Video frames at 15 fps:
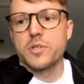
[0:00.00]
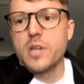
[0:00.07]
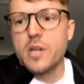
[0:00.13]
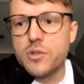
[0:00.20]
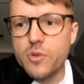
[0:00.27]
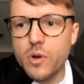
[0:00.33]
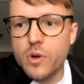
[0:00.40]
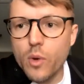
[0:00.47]

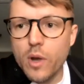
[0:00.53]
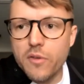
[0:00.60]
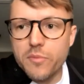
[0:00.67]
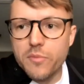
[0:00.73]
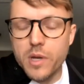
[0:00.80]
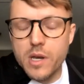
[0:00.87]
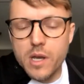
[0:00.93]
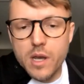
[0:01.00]
century way of
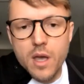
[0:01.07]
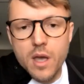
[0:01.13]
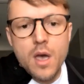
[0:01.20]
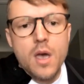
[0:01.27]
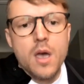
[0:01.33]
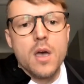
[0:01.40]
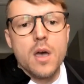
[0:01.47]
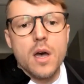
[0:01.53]
meeting.
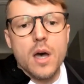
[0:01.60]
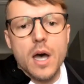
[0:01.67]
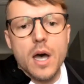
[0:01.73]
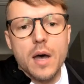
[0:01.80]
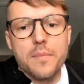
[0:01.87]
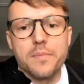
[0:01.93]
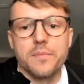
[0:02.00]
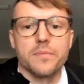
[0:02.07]

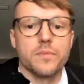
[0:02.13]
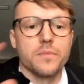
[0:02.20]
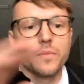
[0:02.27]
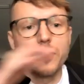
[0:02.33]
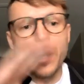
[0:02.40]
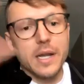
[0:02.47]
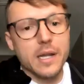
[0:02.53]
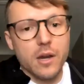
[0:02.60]

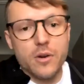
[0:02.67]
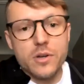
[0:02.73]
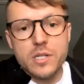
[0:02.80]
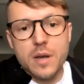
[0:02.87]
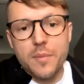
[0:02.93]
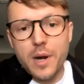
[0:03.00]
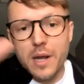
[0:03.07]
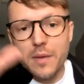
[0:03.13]
Like Cari
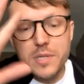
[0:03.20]
said, my name